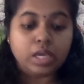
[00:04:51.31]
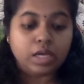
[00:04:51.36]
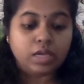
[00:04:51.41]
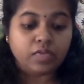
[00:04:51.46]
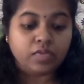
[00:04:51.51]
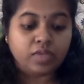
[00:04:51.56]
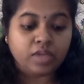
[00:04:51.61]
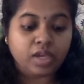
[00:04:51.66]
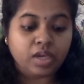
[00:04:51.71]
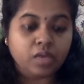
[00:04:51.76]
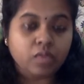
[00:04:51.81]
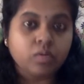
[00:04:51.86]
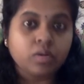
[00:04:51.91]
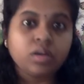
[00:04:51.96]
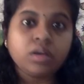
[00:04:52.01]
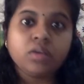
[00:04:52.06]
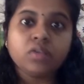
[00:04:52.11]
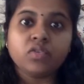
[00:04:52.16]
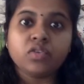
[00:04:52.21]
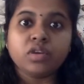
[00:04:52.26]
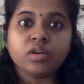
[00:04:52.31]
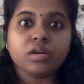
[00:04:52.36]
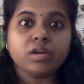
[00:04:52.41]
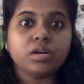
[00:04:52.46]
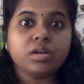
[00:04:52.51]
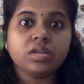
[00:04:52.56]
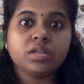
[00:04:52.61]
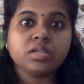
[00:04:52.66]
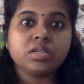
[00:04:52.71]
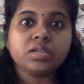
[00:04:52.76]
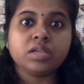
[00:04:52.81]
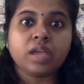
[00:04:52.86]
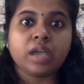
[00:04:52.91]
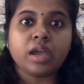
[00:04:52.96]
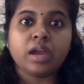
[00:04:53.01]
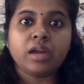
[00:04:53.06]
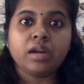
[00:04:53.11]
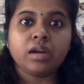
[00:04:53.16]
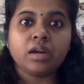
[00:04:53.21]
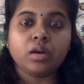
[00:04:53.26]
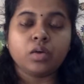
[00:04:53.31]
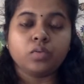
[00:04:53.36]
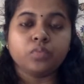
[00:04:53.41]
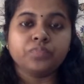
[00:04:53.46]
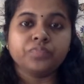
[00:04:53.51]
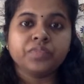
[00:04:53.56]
they were really scared now.